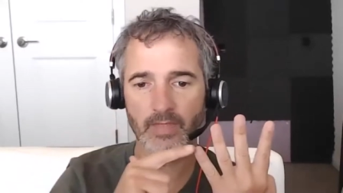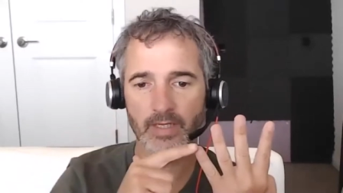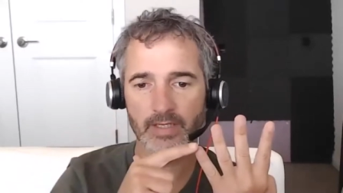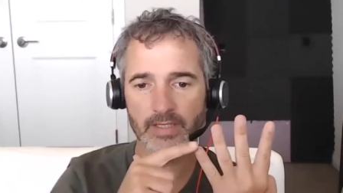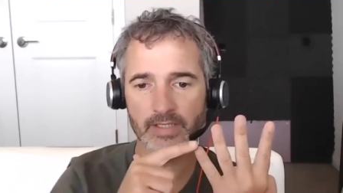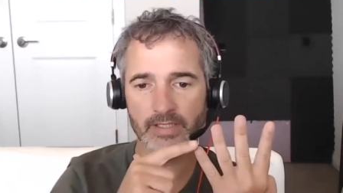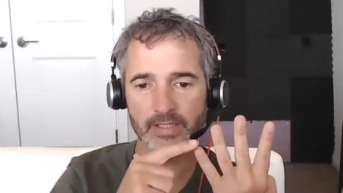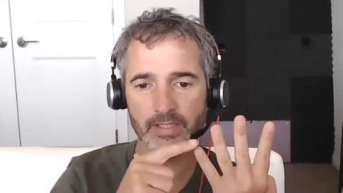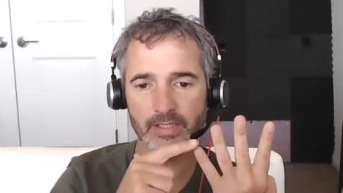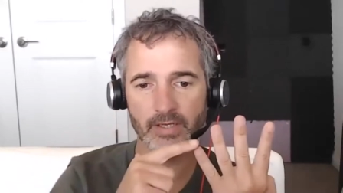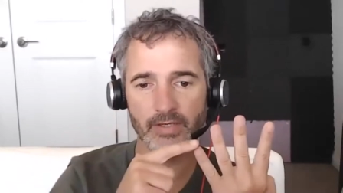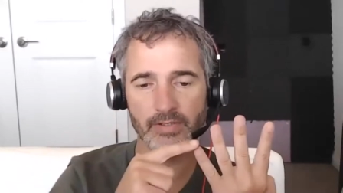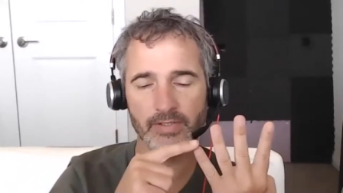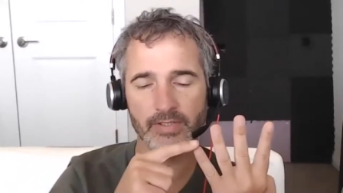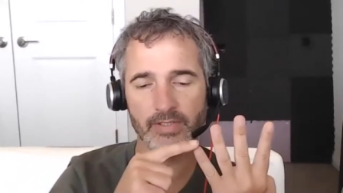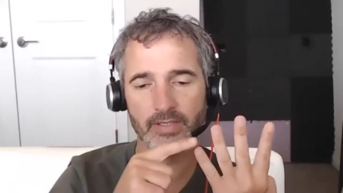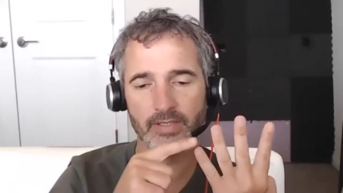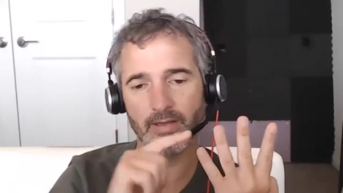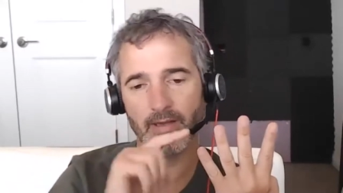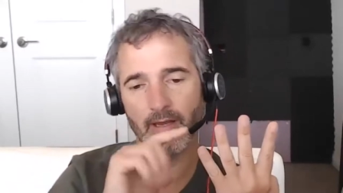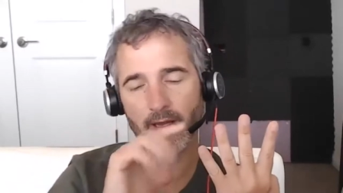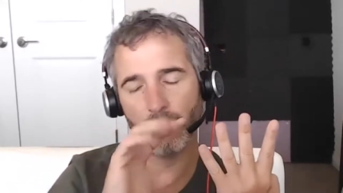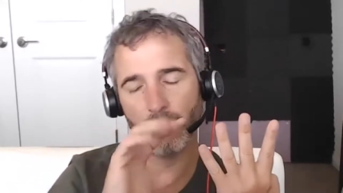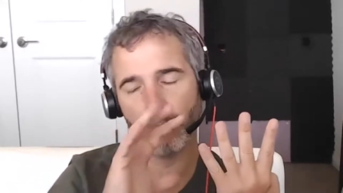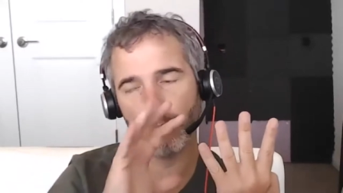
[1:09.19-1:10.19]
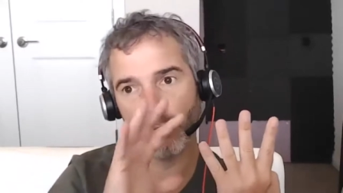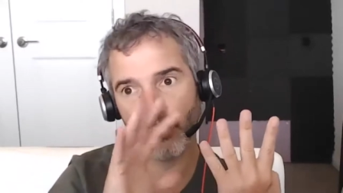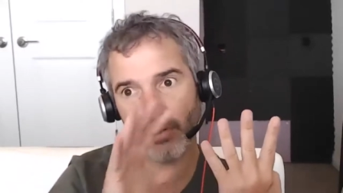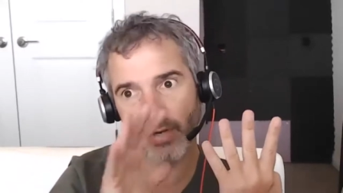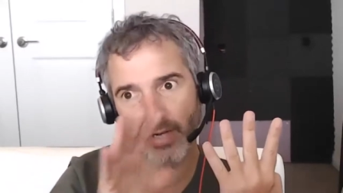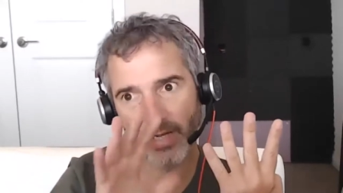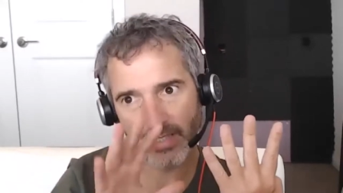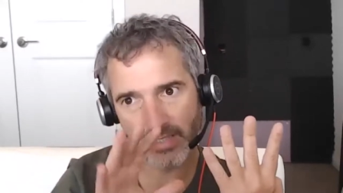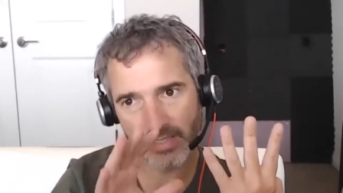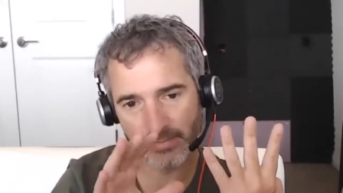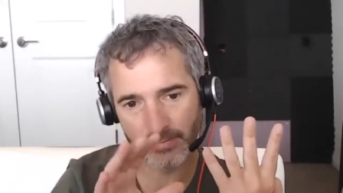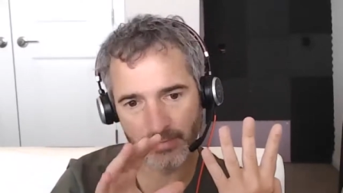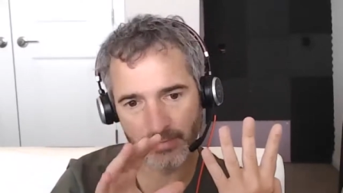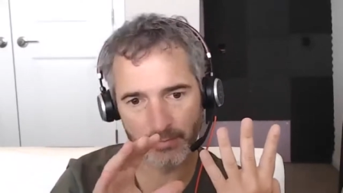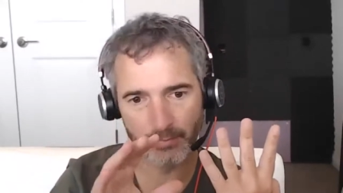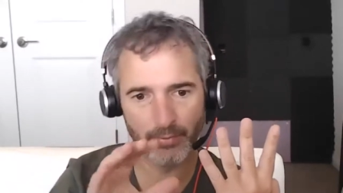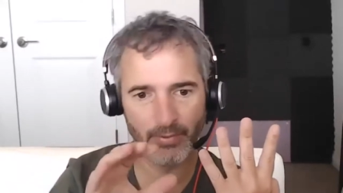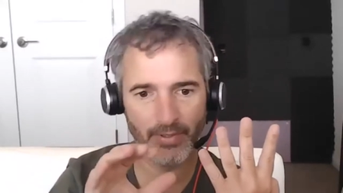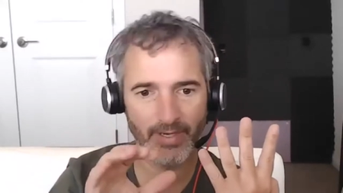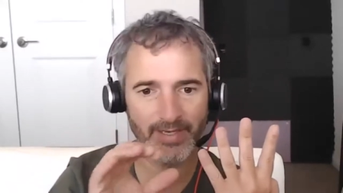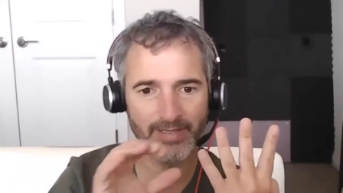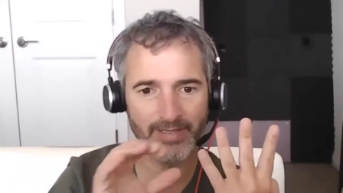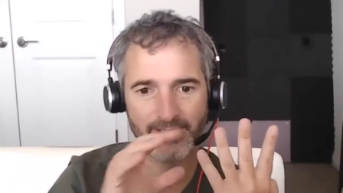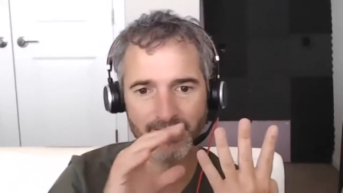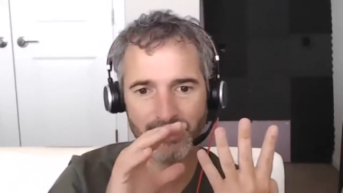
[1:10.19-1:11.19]
So approximate
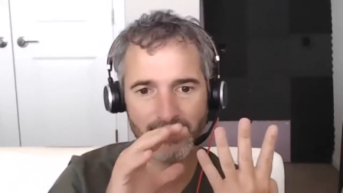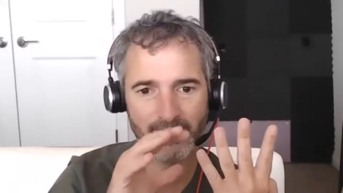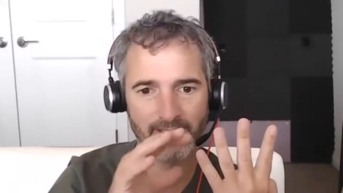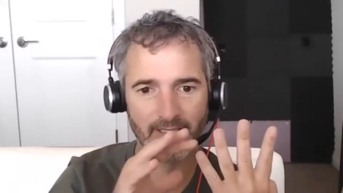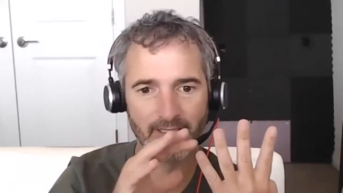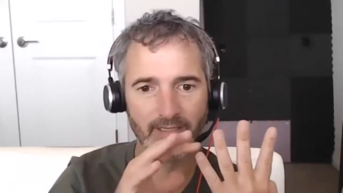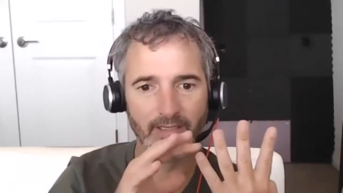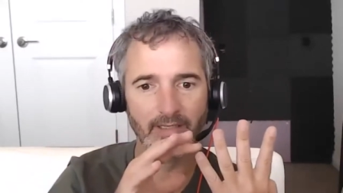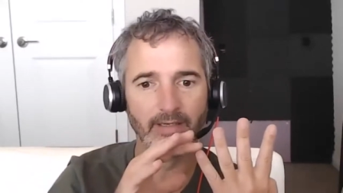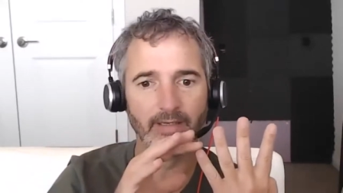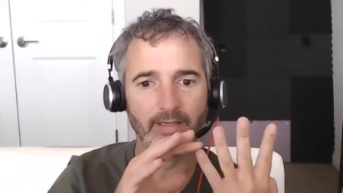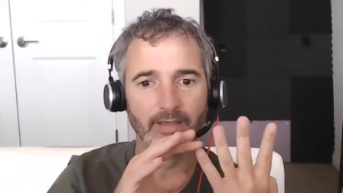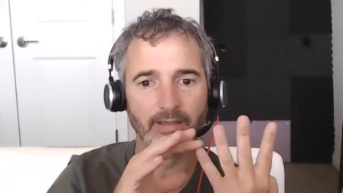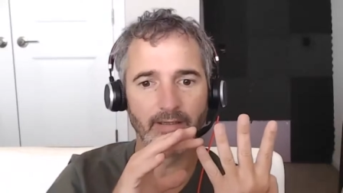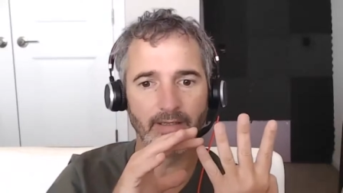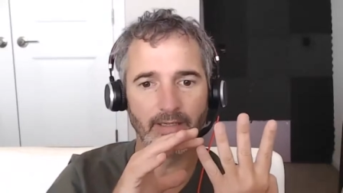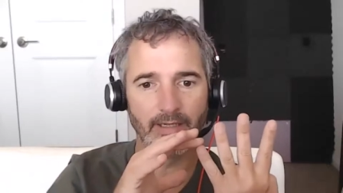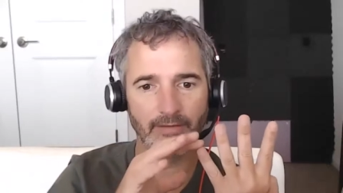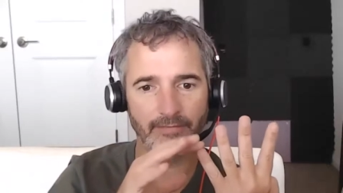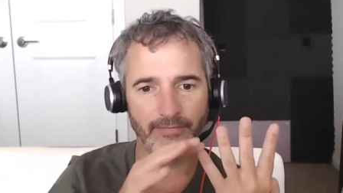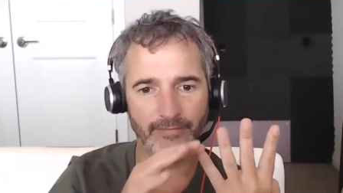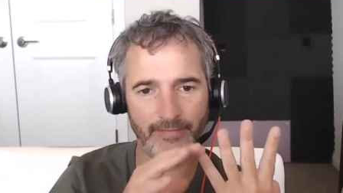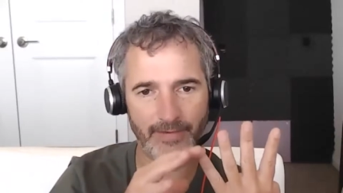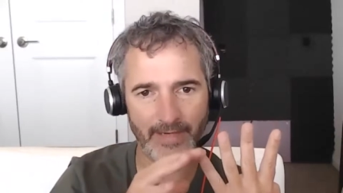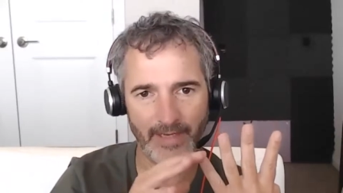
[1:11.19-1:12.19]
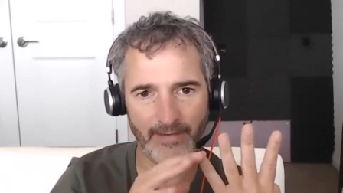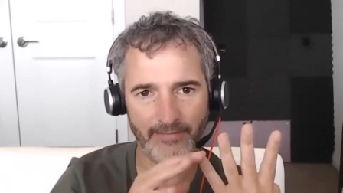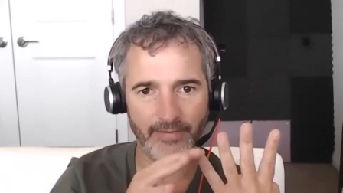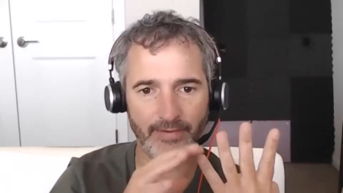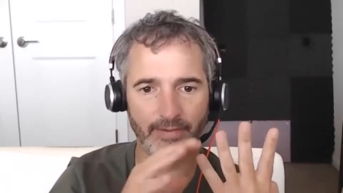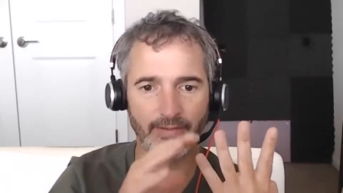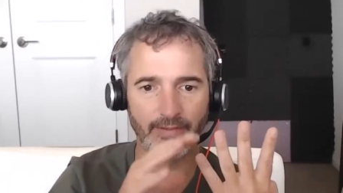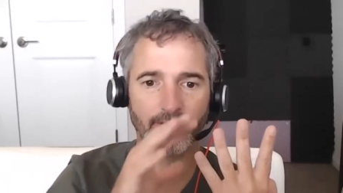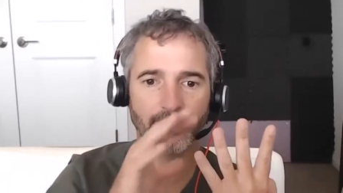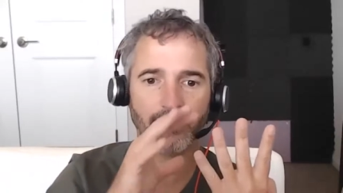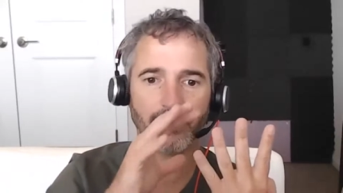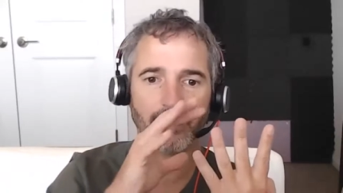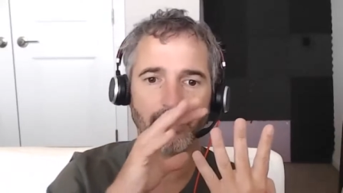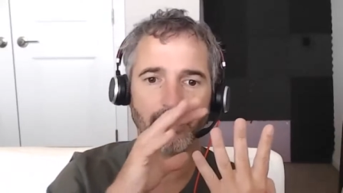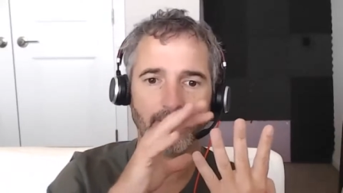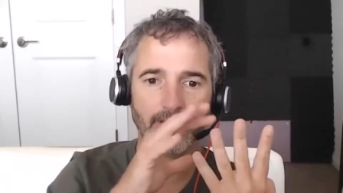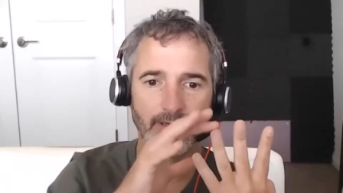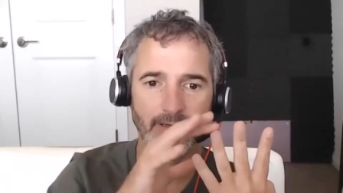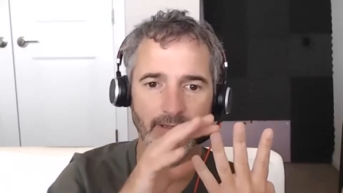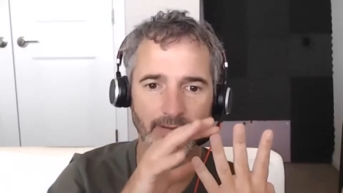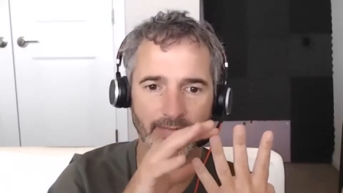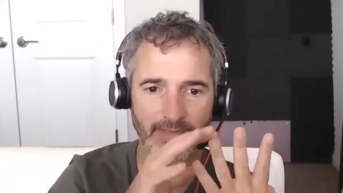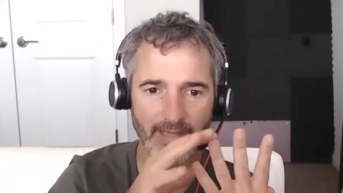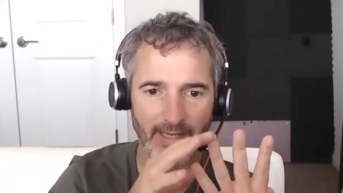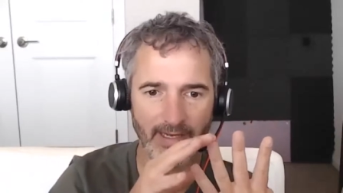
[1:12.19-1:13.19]
prices like five hundred,
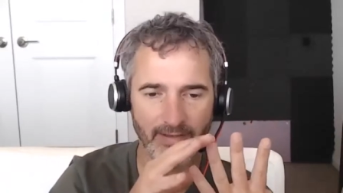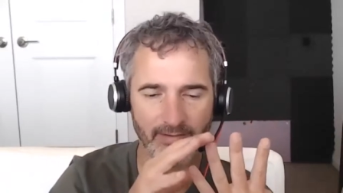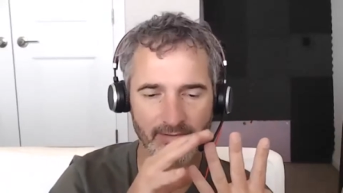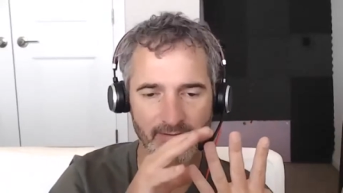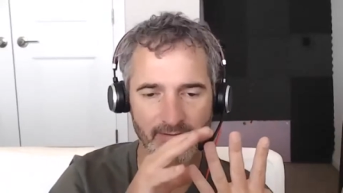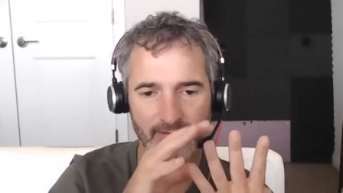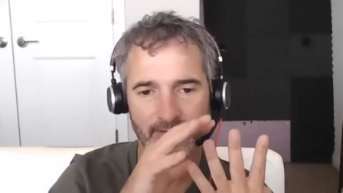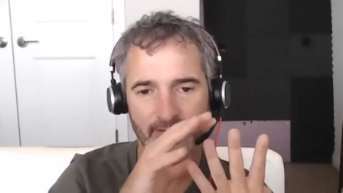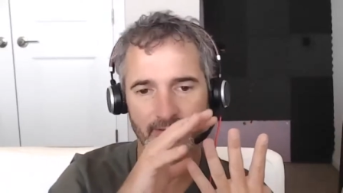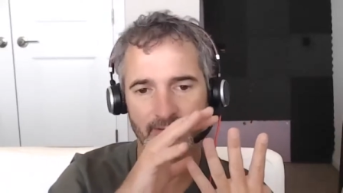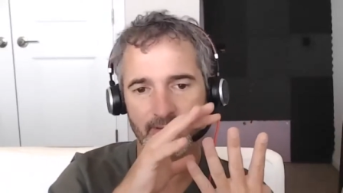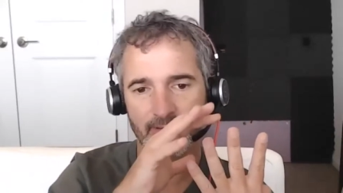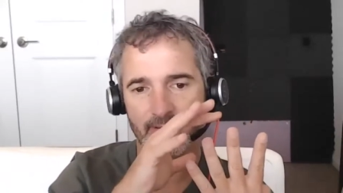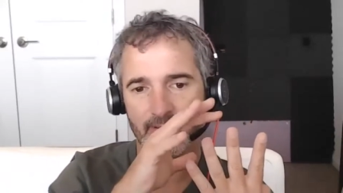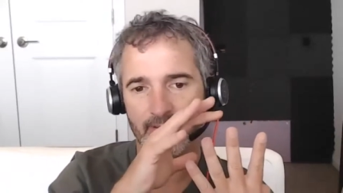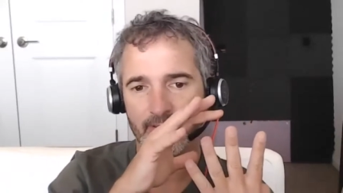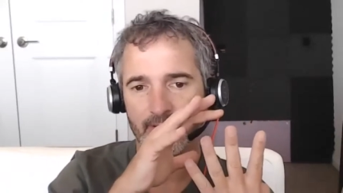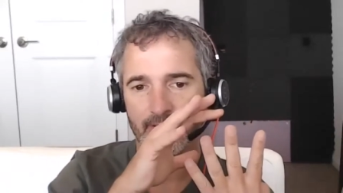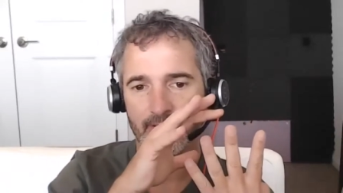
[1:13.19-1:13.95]
one thousand,